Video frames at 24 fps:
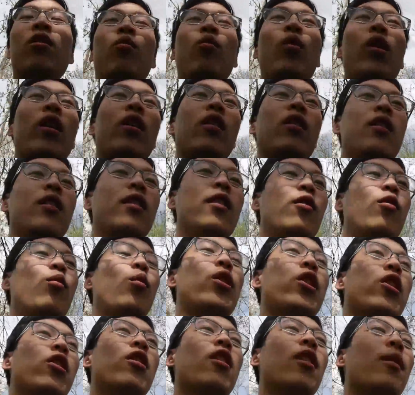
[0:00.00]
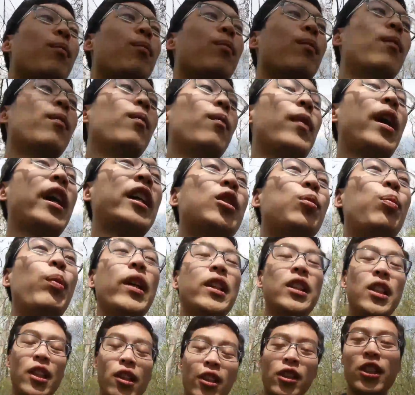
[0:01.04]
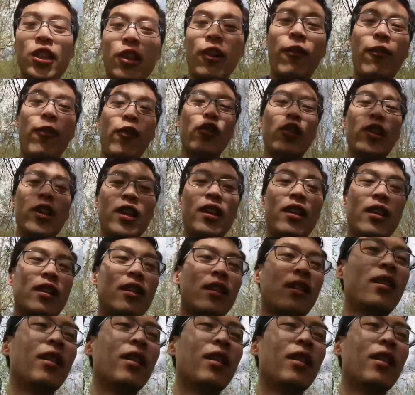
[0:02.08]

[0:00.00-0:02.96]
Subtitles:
Well, when you're not expressing yourself fully,